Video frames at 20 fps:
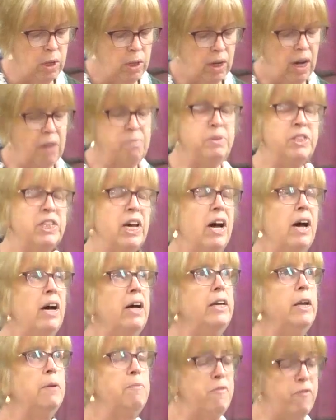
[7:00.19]
I'm
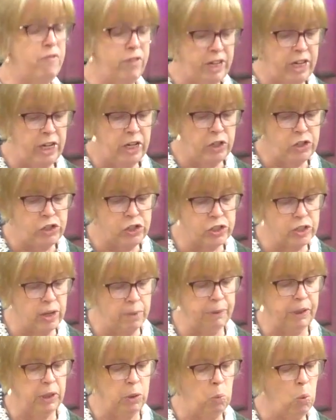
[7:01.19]
done, I'm finished, I'm
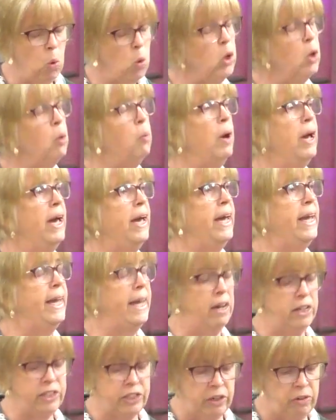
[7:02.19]
going to walk away,
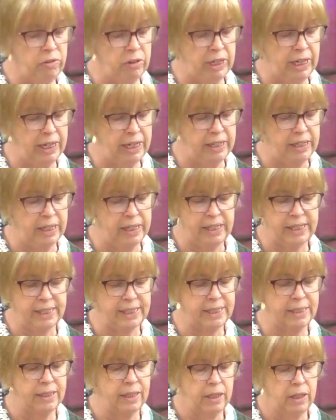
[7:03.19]
I don't need
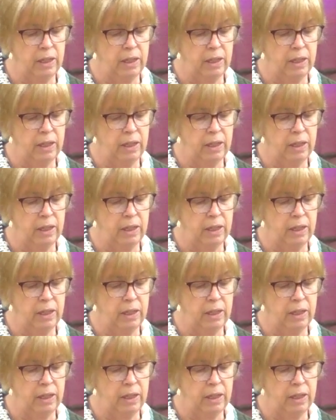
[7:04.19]
this.